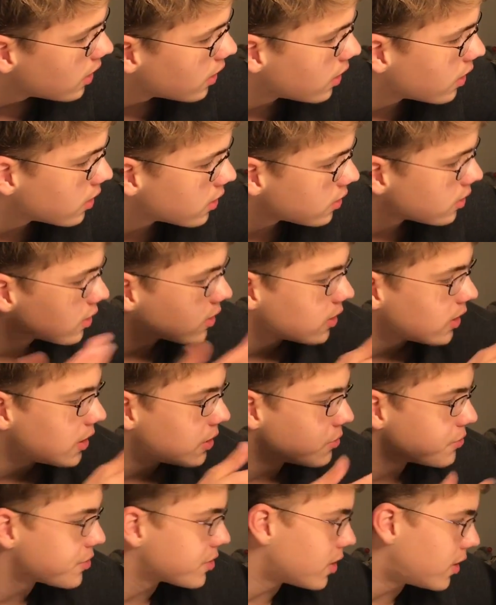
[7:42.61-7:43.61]
The
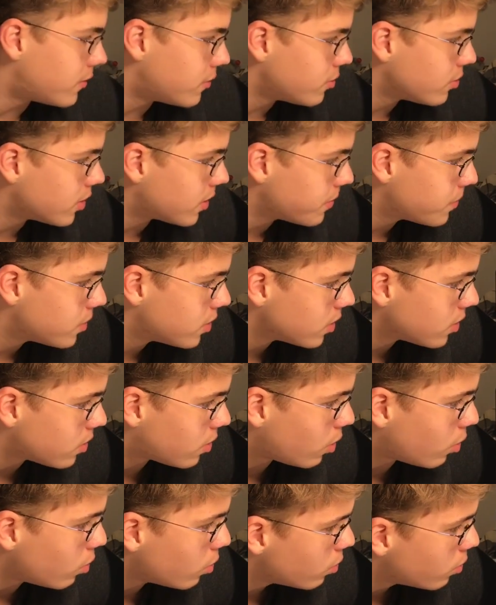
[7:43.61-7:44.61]
clouds covered up the
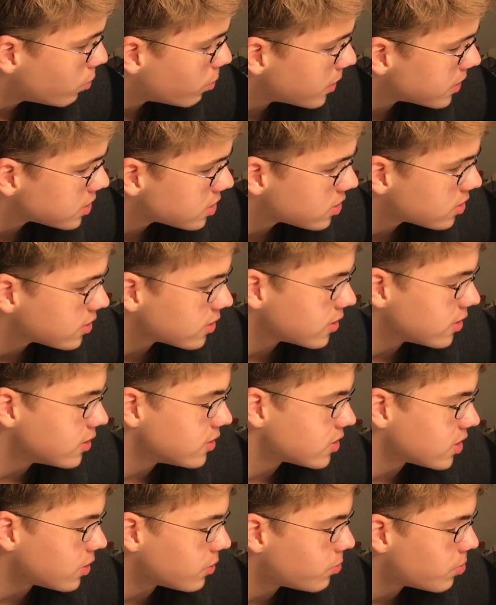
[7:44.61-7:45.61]
whole
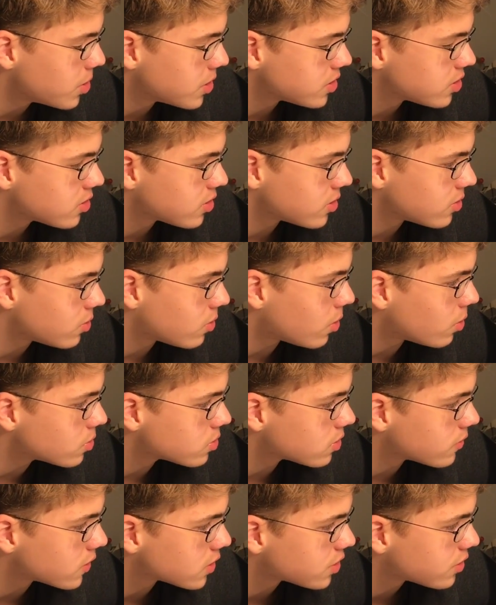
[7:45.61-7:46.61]
southwest
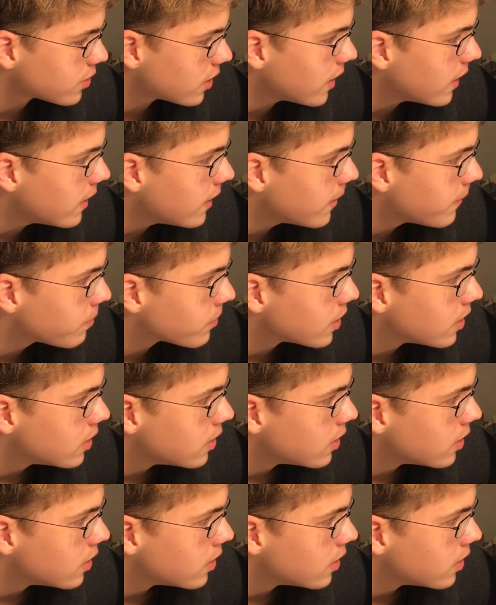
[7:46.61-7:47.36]
coast of Australia.